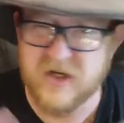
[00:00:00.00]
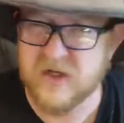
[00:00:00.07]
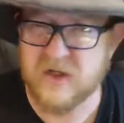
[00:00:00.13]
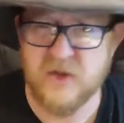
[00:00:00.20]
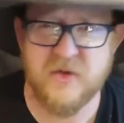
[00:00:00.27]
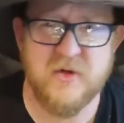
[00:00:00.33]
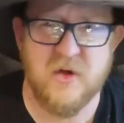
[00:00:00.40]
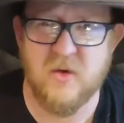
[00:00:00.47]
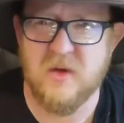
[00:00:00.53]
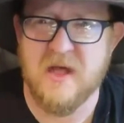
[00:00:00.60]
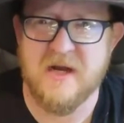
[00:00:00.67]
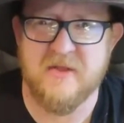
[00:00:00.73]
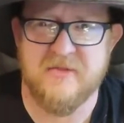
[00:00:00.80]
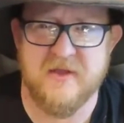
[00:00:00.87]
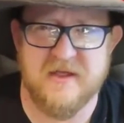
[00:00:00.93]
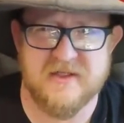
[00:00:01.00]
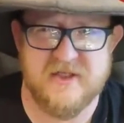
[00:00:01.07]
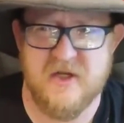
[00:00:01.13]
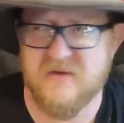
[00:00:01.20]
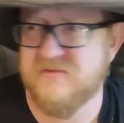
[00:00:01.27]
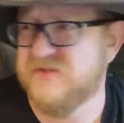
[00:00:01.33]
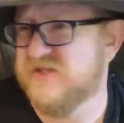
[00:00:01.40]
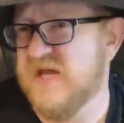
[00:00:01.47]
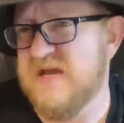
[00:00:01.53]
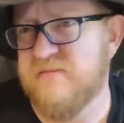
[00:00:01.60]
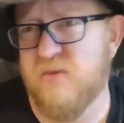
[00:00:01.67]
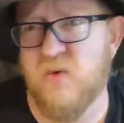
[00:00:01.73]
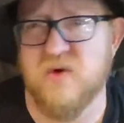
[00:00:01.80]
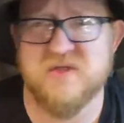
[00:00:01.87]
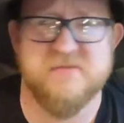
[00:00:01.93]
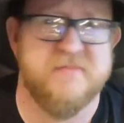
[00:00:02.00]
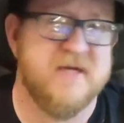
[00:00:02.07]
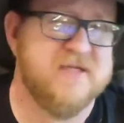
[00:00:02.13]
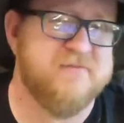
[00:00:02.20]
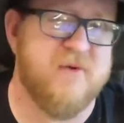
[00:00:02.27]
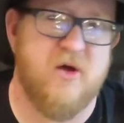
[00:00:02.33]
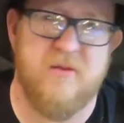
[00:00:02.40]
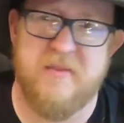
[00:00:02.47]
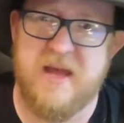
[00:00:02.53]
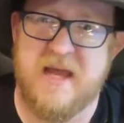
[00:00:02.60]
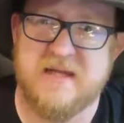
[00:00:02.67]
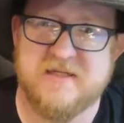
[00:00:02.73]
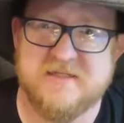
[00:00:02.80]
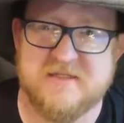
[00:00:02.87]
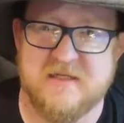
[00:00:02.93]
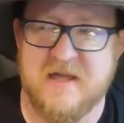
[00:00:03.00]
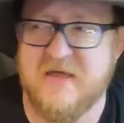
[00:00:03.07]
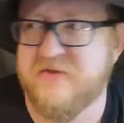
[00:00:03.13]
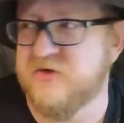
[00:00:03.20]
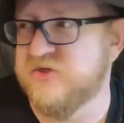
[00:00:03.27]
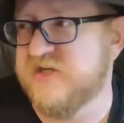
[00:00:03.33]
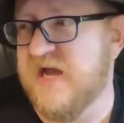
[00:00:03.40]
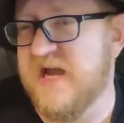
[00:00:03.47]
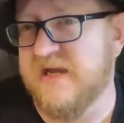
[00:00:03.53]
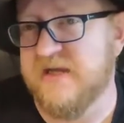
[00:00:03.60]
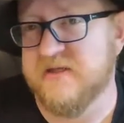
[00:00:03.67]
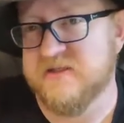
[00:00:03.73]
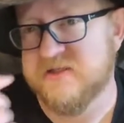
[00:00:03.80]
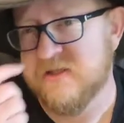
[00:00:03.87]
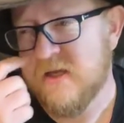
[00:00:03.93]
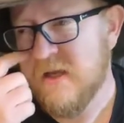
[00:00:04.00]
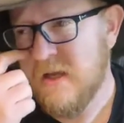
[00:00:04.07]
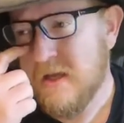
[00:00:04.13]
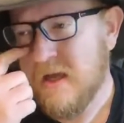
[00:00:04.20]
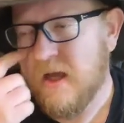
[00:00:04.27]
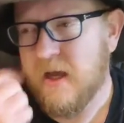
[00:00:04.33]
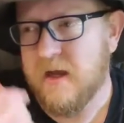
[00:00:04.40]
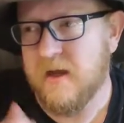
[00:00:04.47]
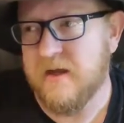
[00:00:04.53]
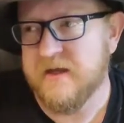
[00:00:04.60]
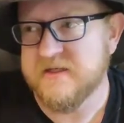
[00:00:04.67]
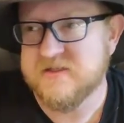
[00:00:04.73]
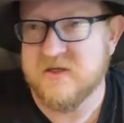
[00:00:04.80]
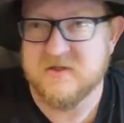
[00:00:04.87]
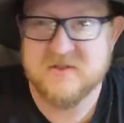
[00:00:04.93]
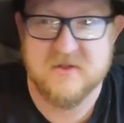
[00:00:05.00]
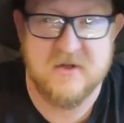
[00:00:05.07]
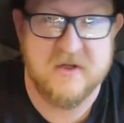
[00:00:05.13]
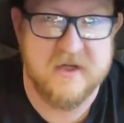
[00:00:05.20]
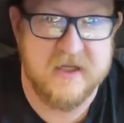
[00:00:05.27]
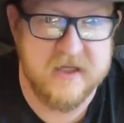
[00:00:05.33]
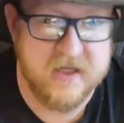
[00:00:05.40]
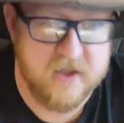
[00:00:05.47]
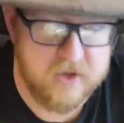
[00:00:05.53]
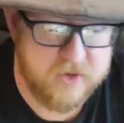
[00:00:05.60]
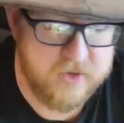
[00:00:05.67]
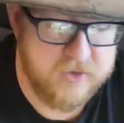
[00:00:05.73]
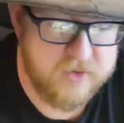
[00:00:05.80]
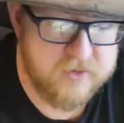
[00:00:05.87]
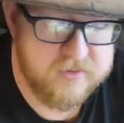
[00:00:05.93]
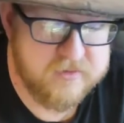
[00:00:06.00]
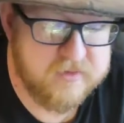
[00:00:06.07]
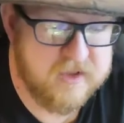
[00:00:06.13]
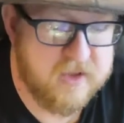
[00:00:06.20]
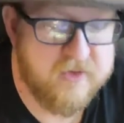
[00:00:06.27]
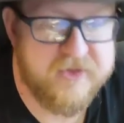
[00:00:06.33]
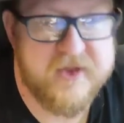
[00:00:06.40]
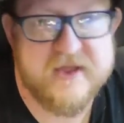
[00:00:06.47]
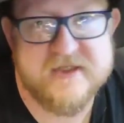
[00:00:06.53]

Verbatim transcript: going to include a whole lot of things, you know, skateboards, baseball bats, leather jackets. Uh, it's also going to include, you know,